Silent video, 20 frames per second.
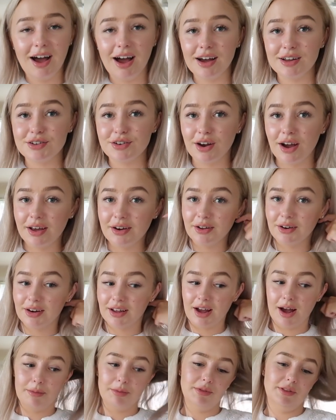I tried on a
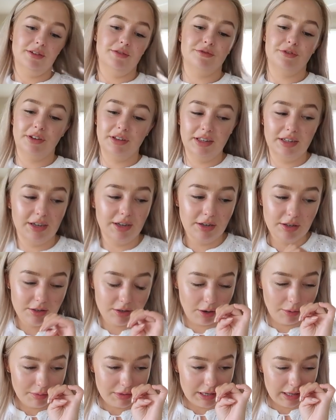couple of really cute
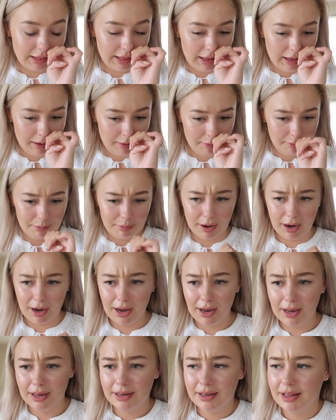tops in there,
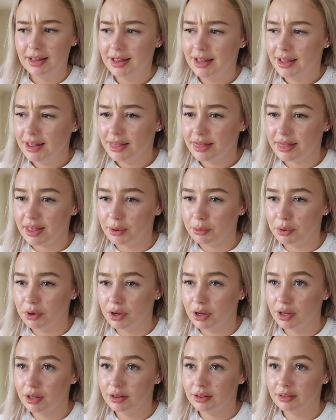but they
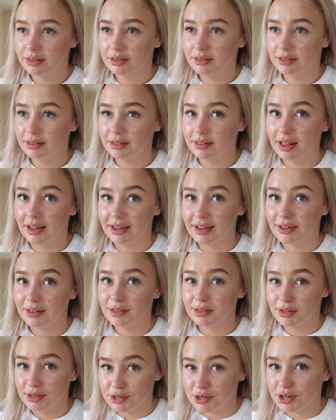were like
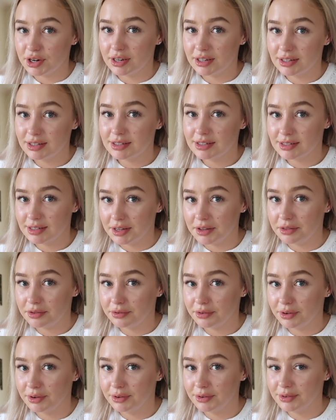legit
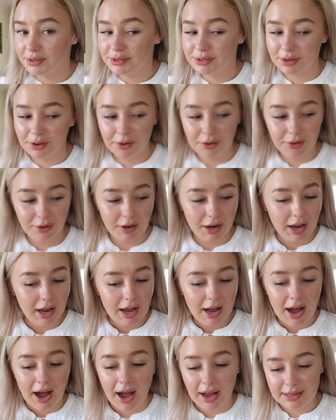see-through, so
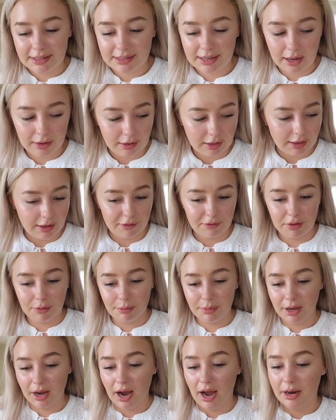I sadly left them
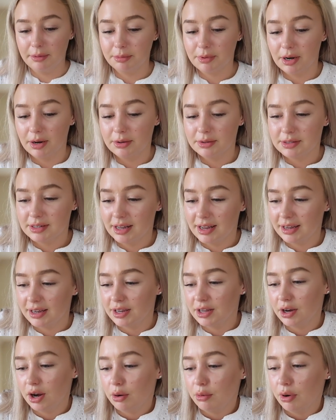behind, but I was like,
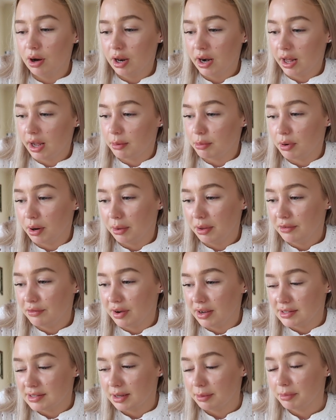you know what, I can probably
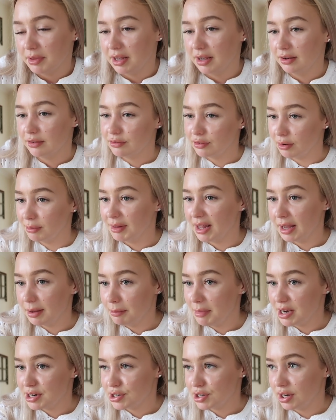find something from like
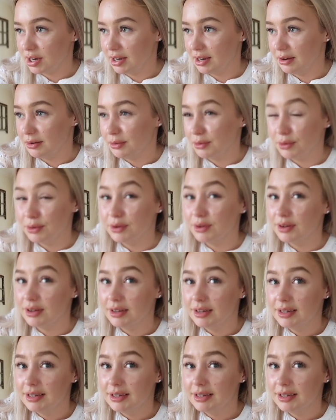Meshki or